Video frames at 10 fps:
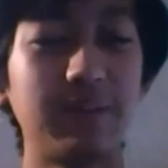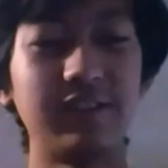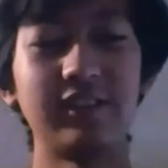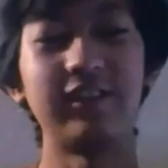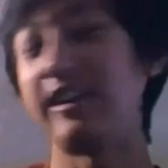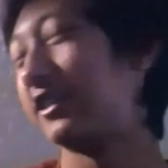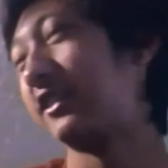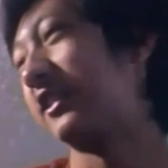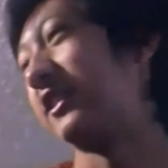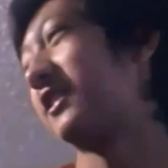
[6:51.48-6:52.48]
People didn't
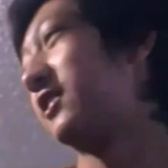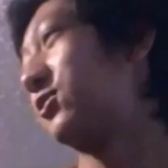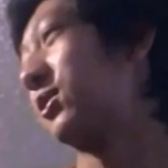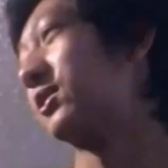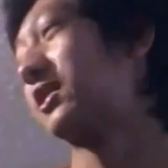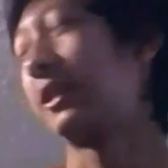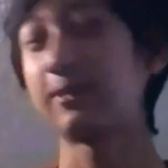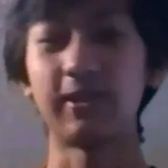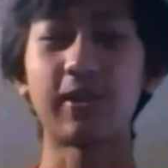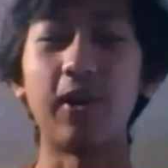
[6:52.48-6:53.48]
know how to control the
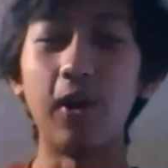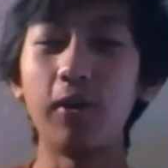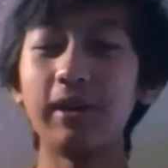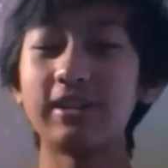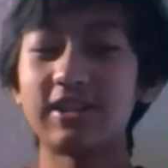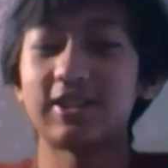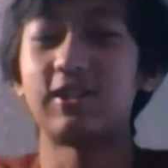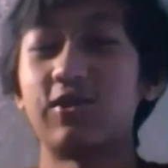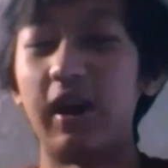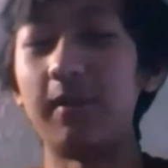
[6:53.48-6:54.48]
Scube, so they're
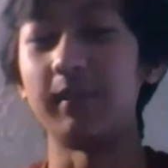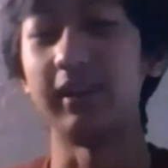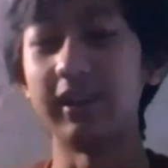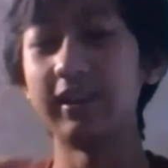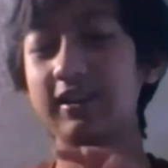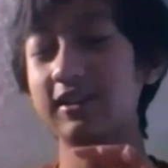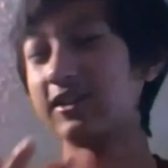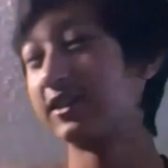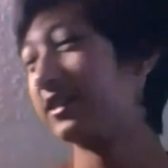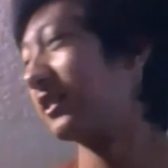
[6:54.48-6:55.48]
always just dropping
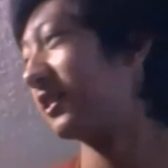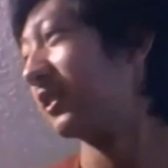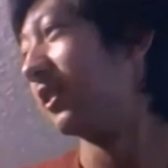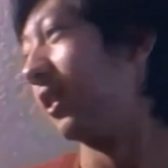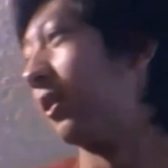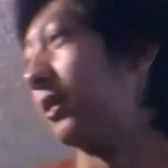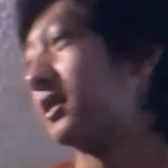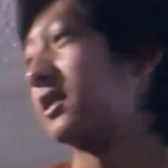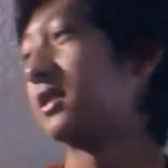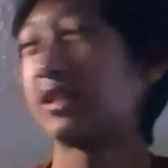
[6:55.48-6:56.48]
it, just
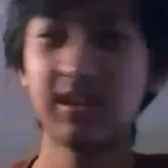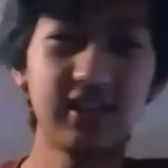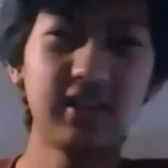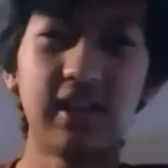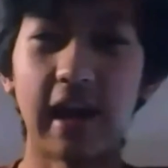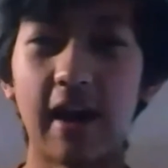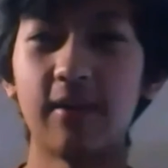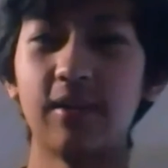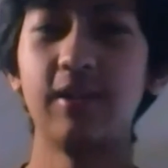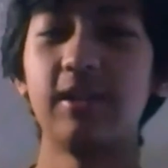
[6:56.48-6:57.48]
always, because
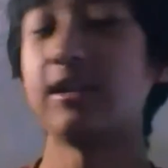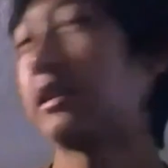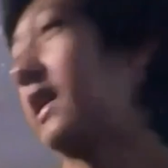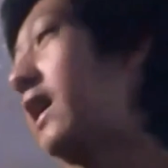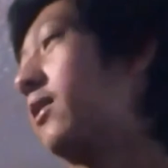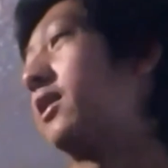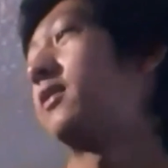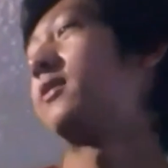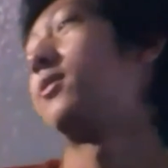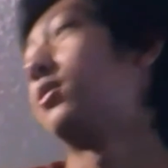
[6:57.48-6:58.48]
how it
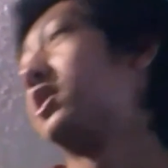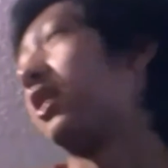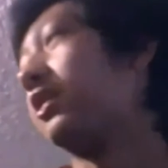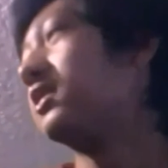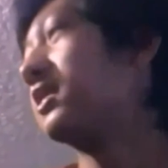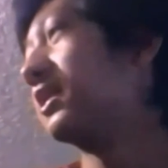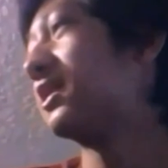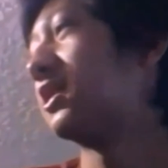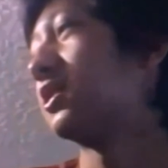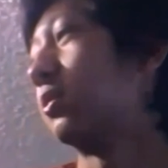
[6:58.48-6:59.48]
how it
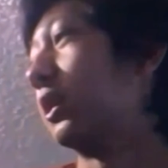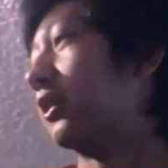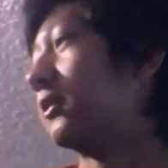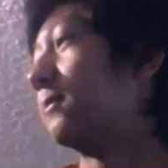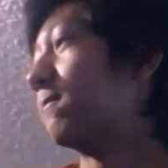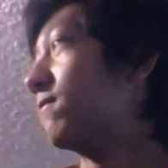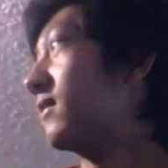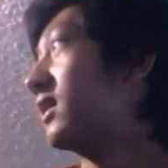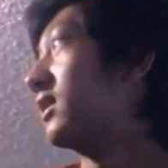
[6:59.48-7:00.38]
turns, it's just weird.